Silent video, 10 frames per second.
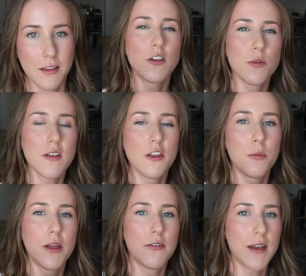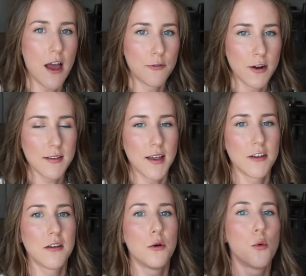This was a little bit of an effort because I had
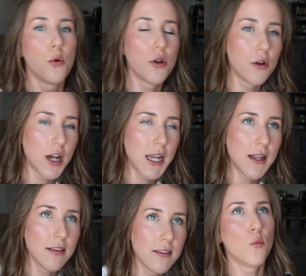to order it,